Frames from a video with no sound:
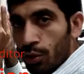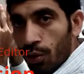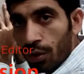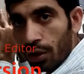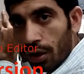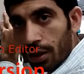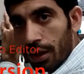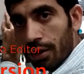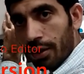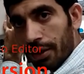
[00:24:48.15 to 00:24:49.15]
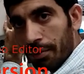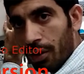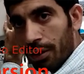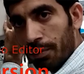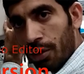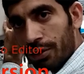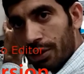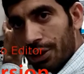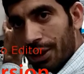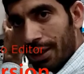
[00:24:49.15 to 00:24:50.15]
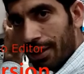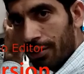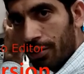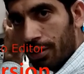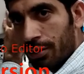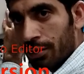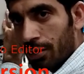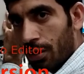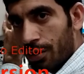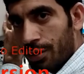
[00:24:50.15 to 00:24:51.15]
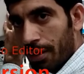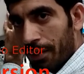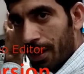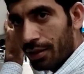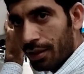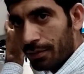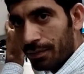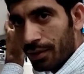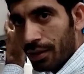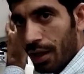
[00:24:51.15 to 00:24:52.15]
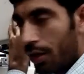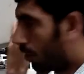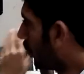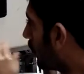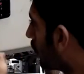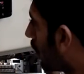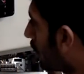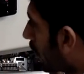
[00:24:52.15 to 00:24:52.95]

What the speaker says: Through local or remote, in both conditions I cannot close the breaker. Now the